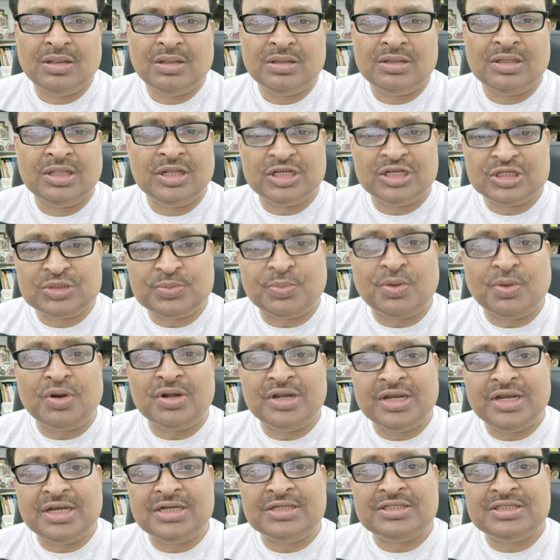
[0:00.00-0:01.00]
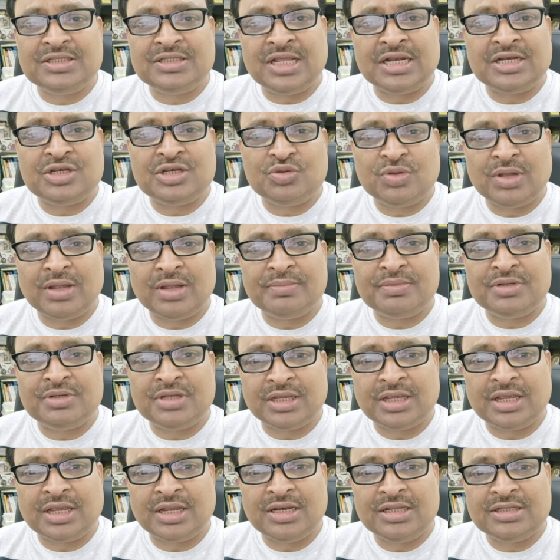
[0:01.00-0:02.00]
the respondents that you have
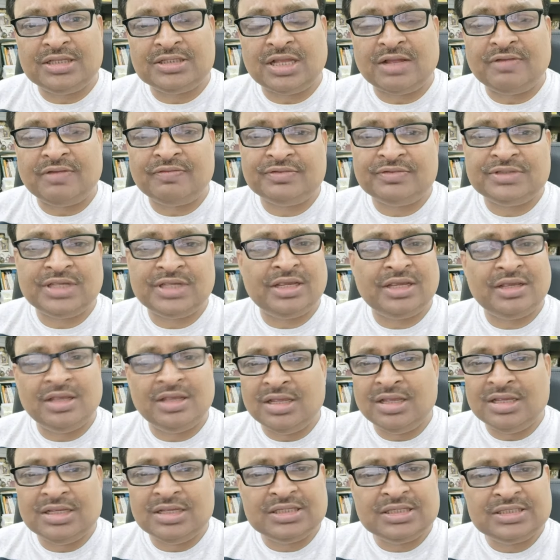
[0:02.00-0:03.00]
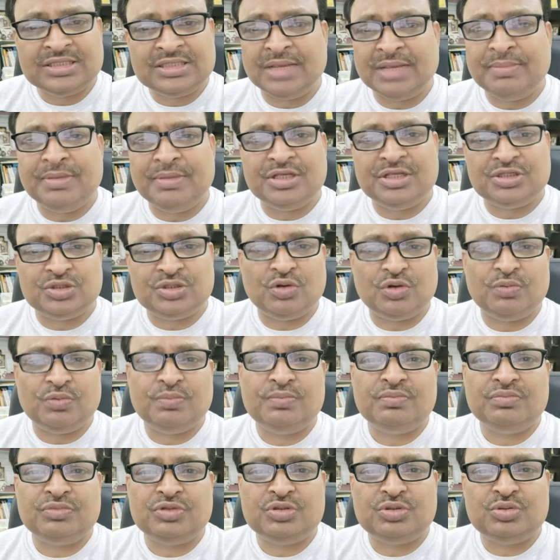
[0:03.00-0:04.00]
taken is of, say, same age group,
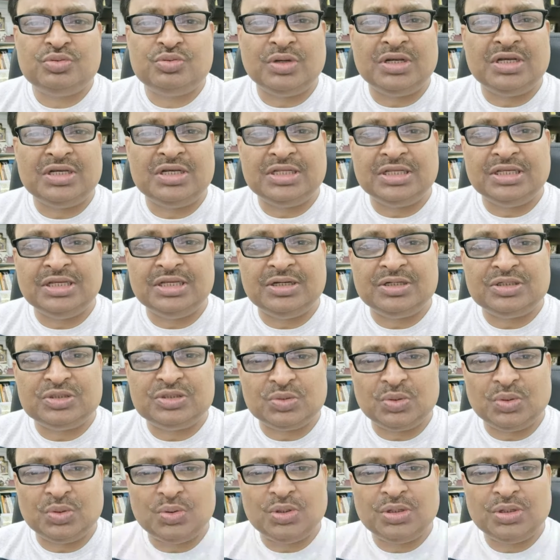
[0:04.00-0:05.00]
20 years old,